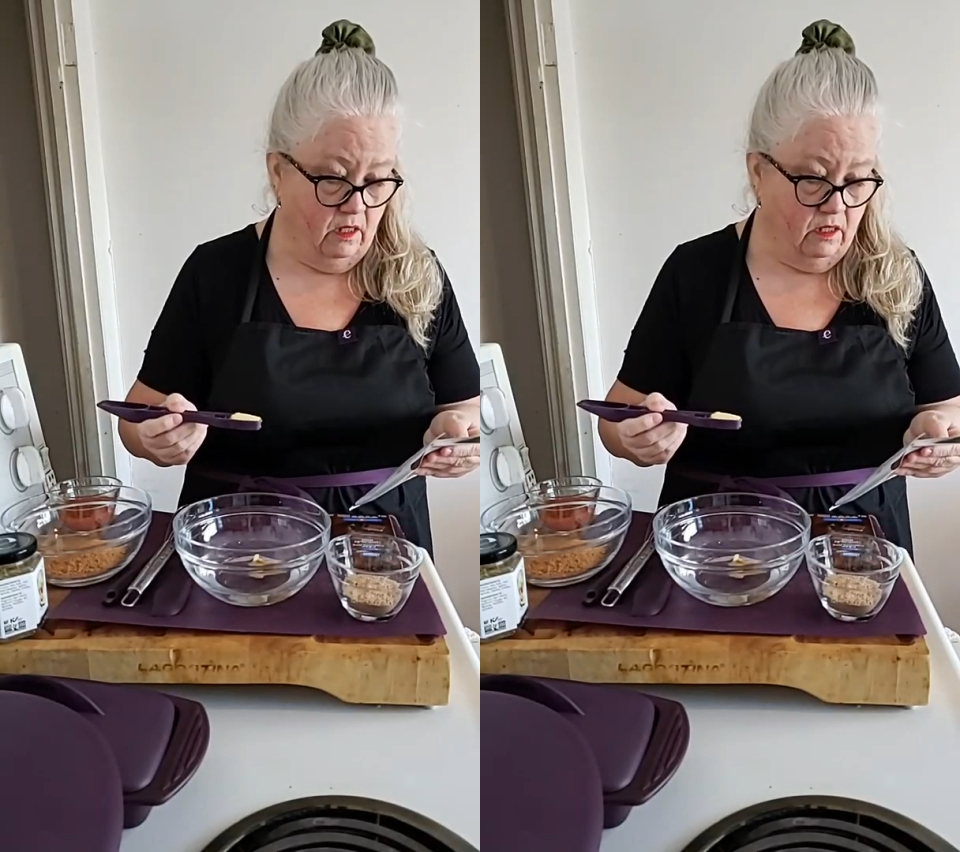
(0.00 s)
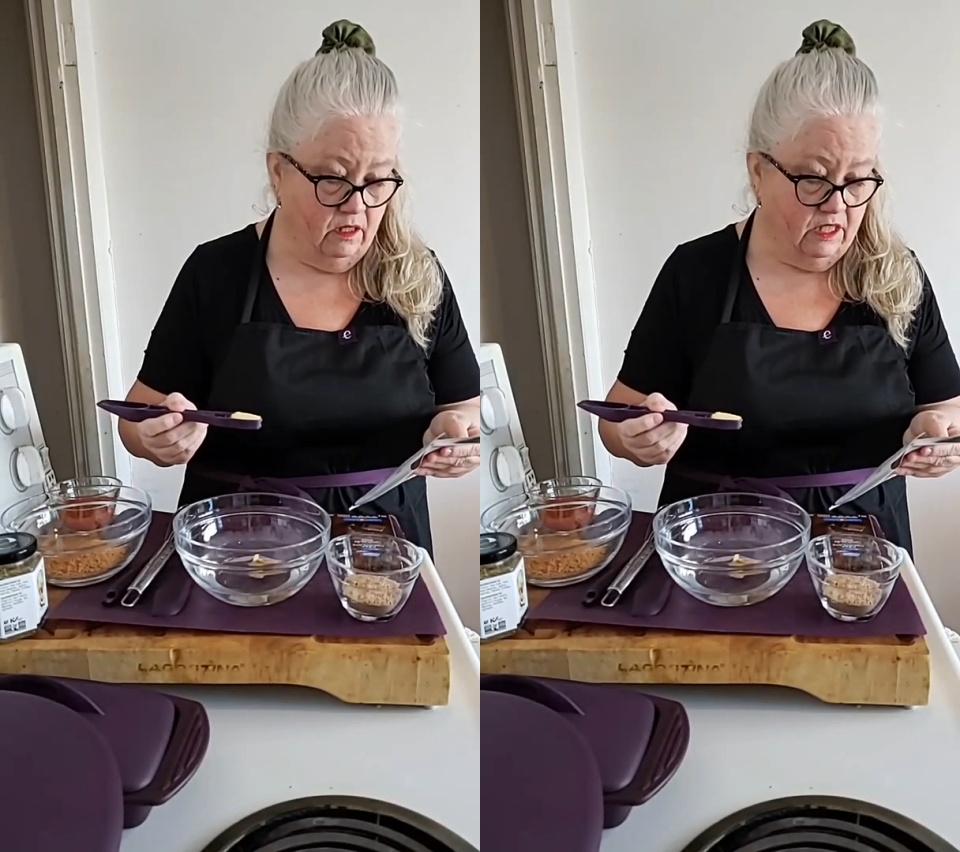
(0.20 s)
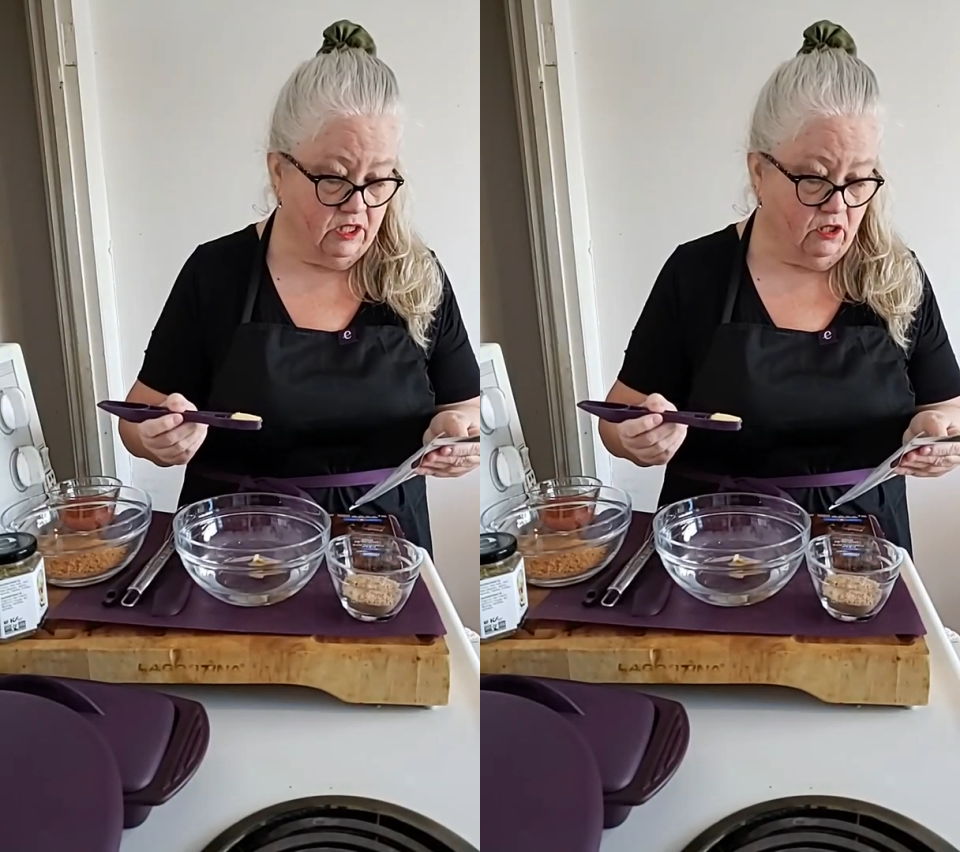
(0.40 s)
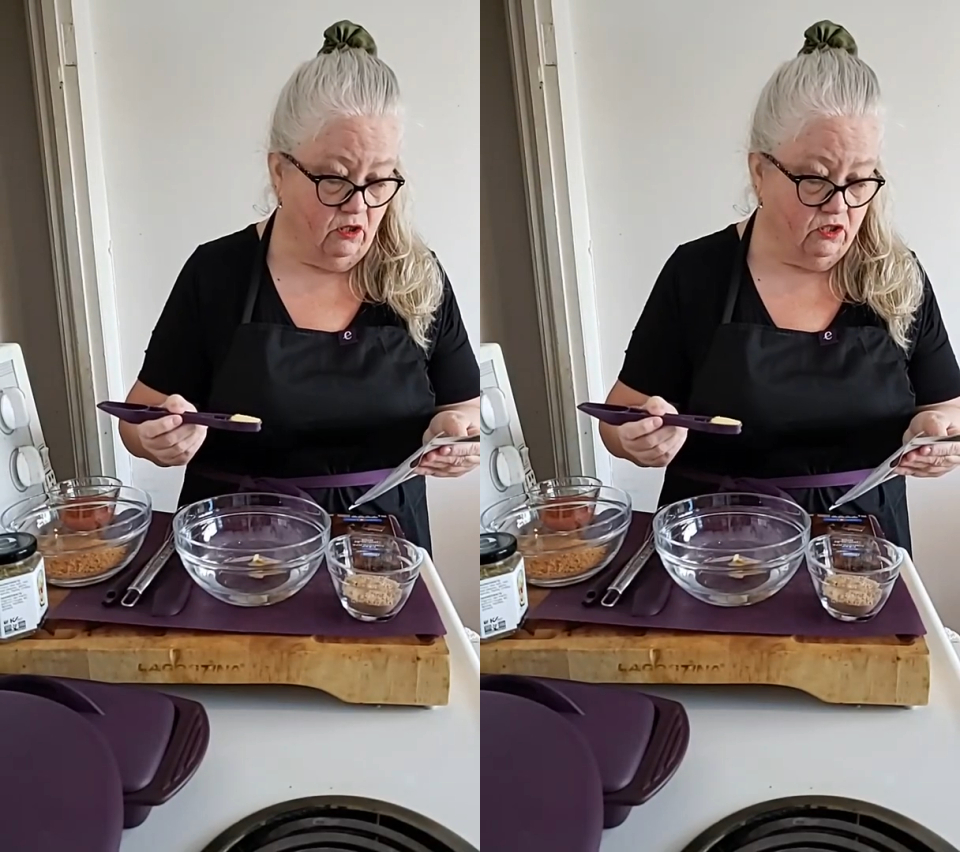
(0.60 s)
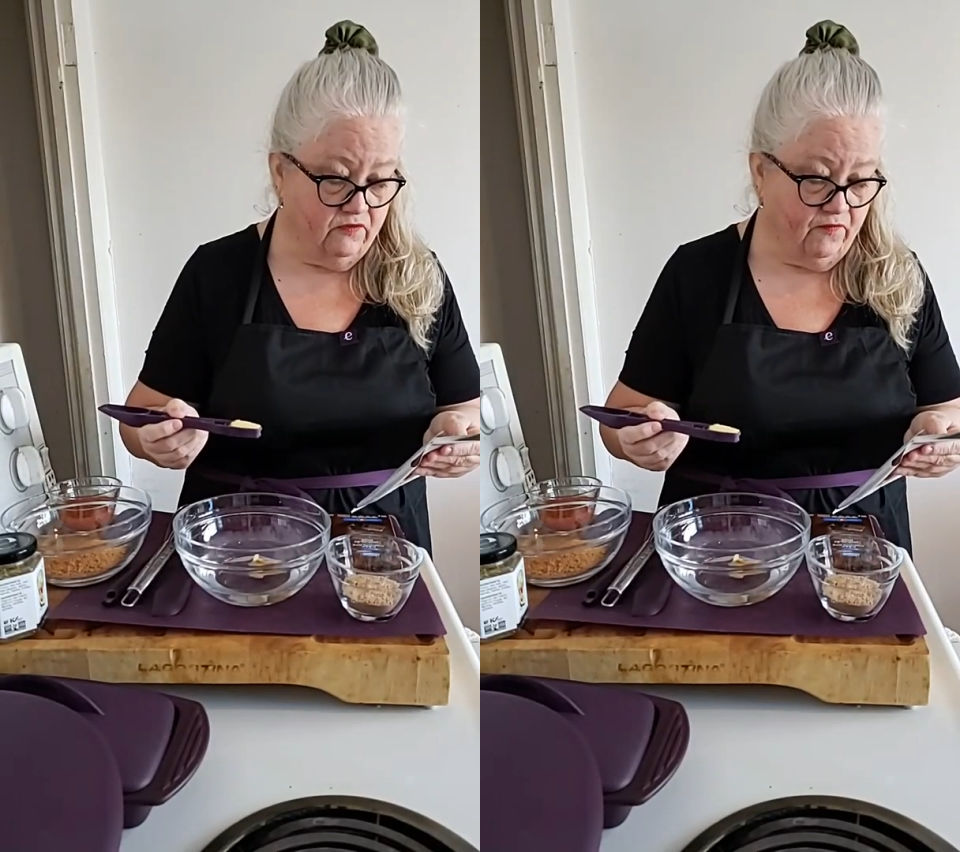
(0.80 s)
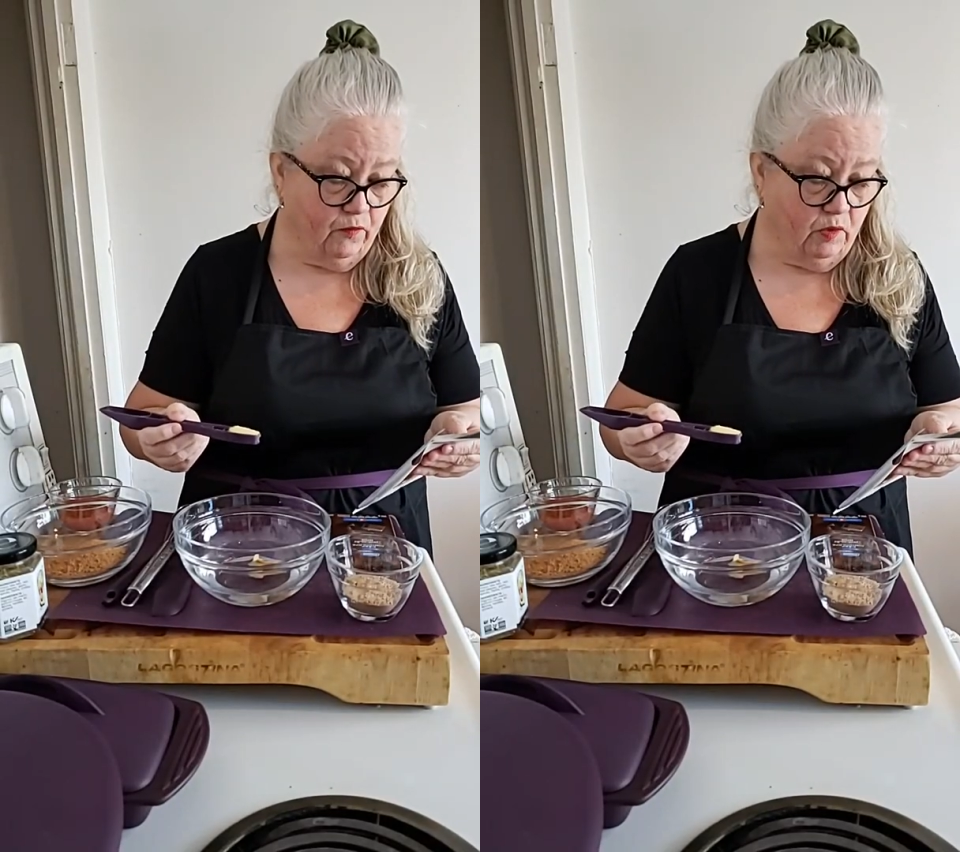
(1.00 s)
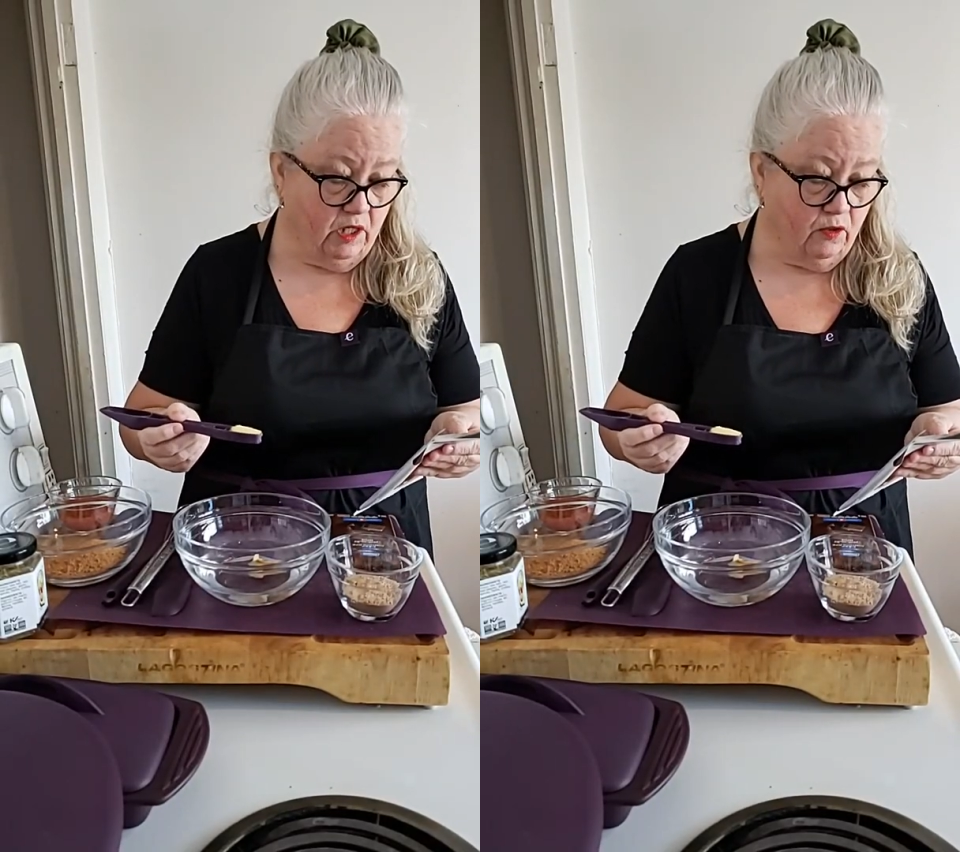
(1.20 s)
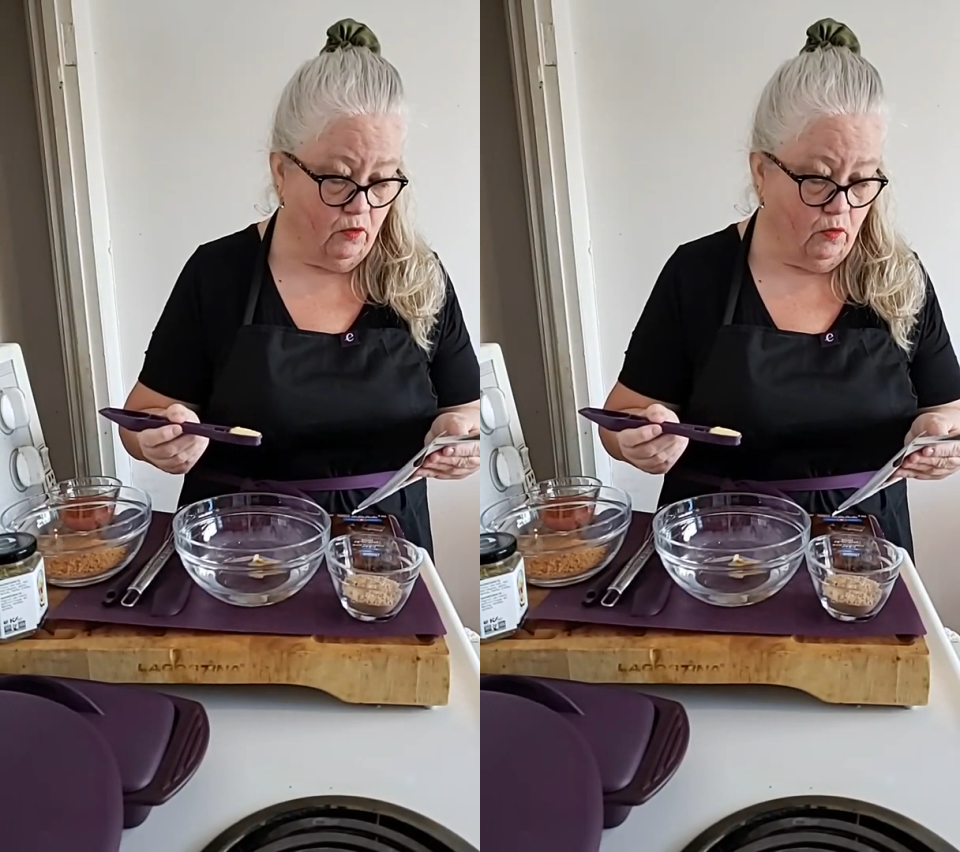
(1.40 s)
This calls for
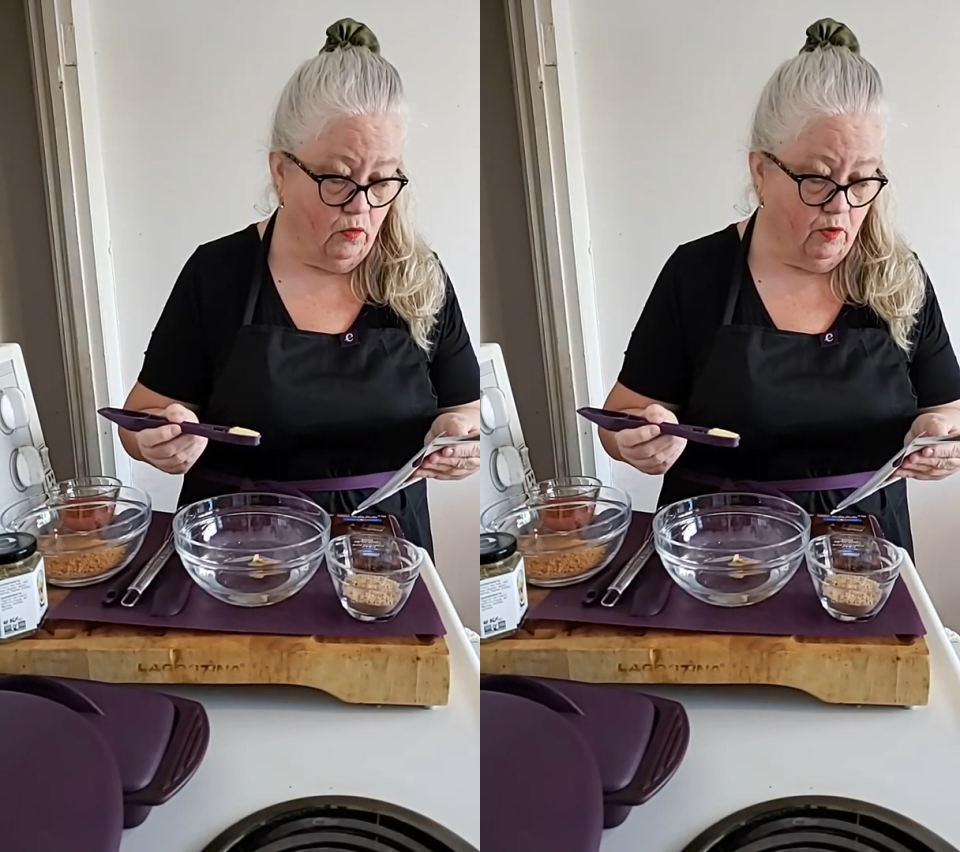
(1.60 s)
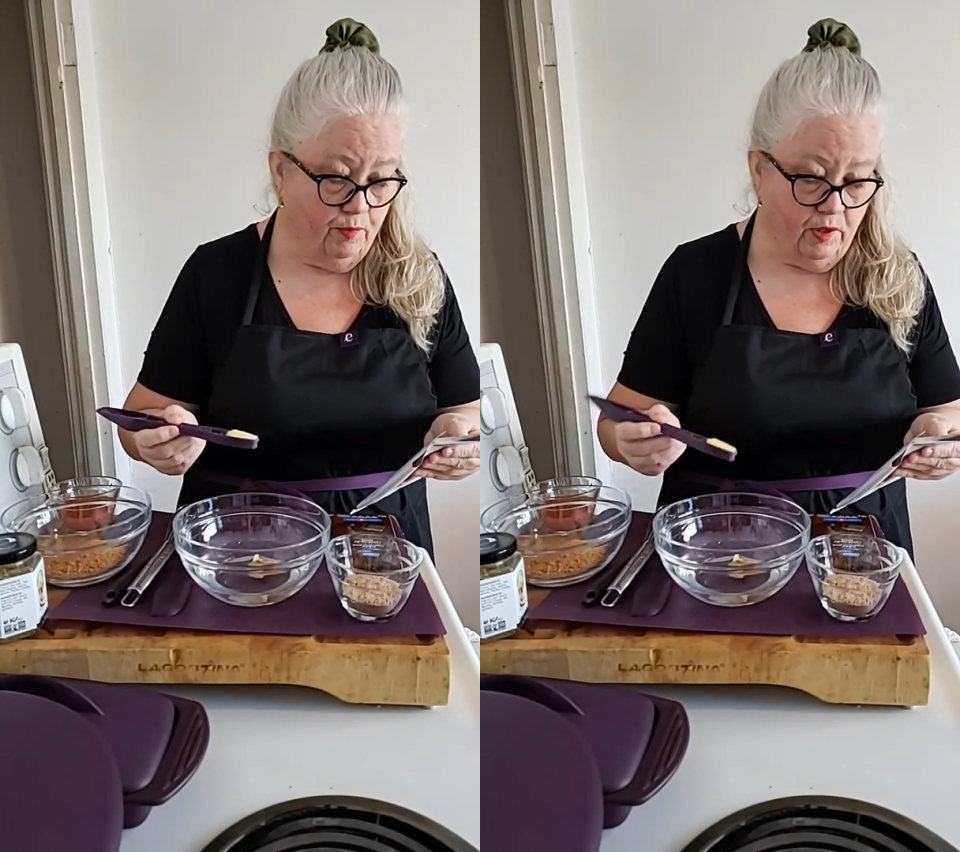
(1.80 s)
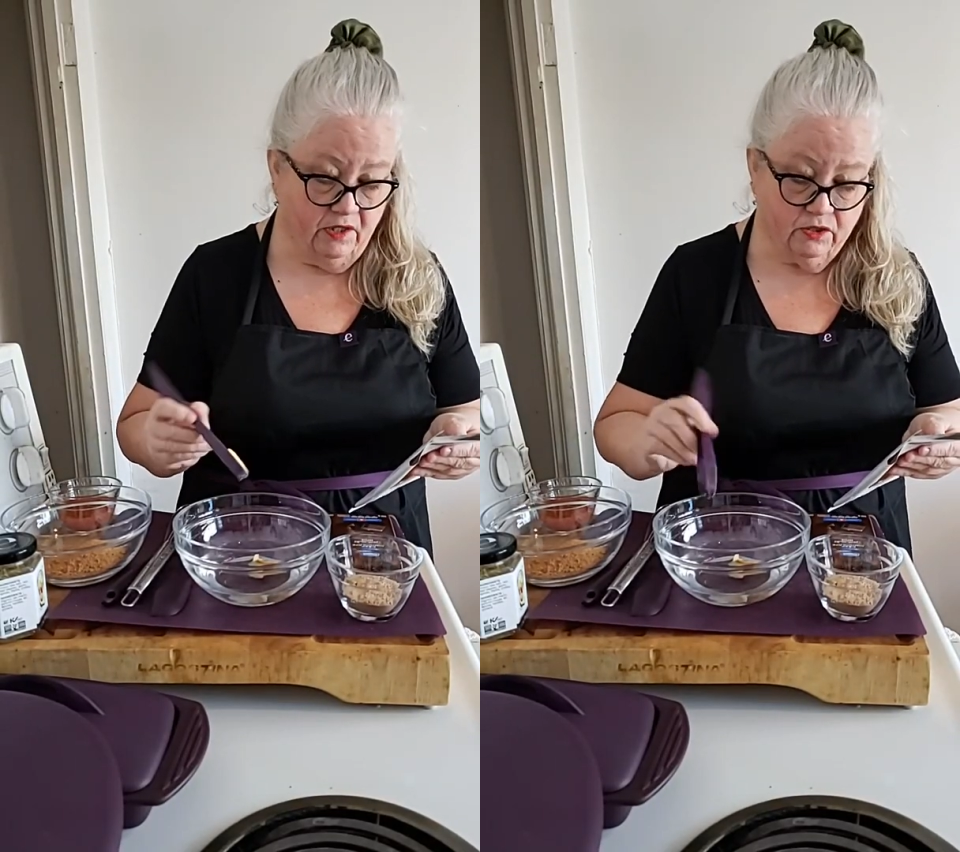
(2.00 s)
water or broth,